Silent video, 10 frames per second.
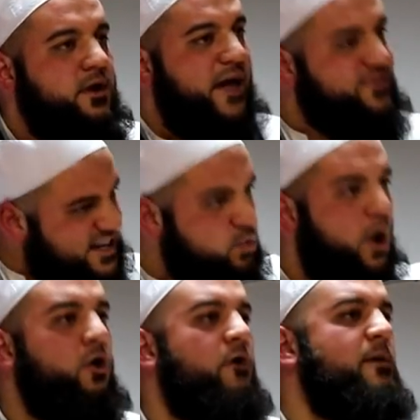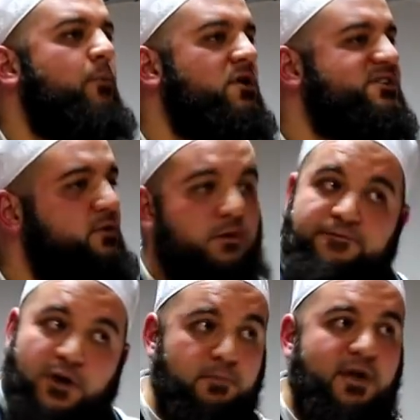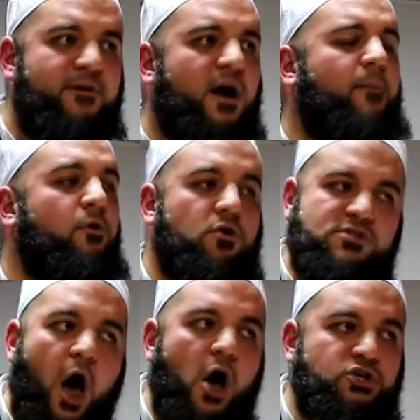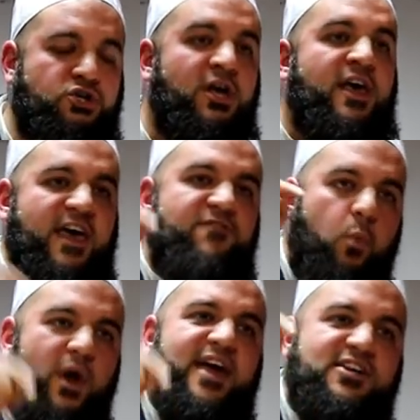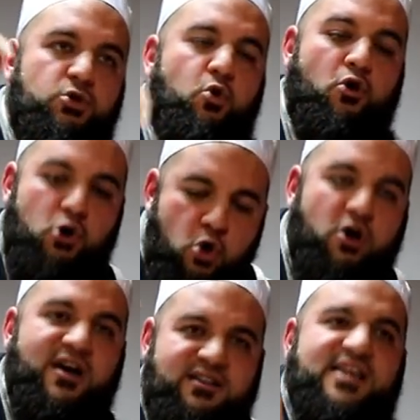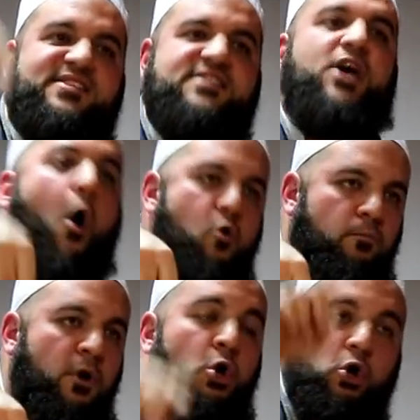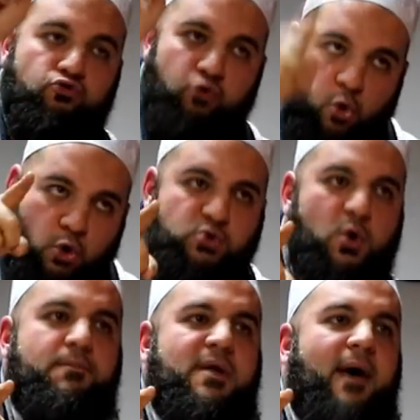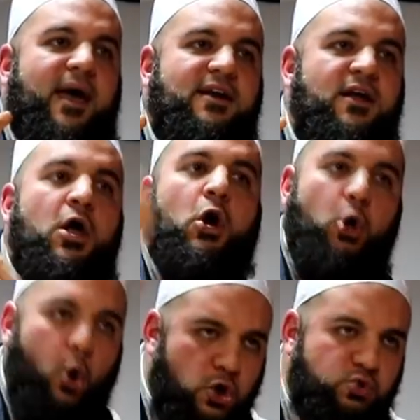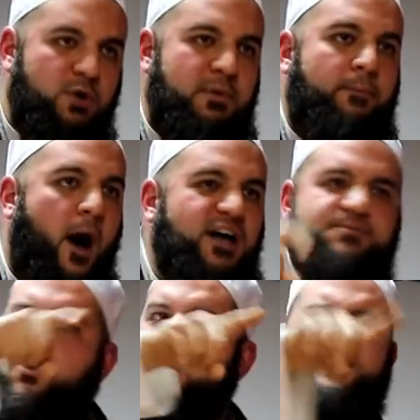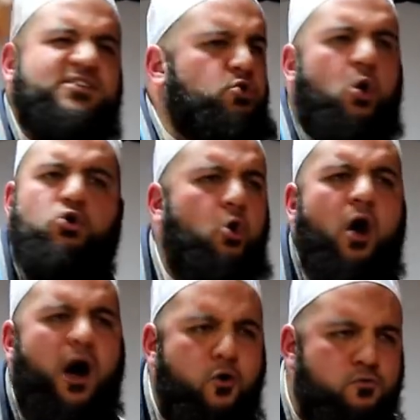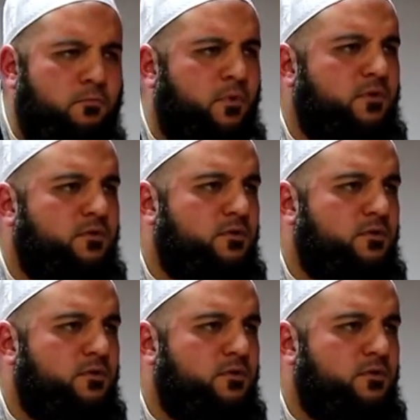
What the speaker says: And that's what a lot of it boils down to. And forgive me if I come across harsh. If we do not look at this as a home, rules will be made, laws will be passed because it's not your home.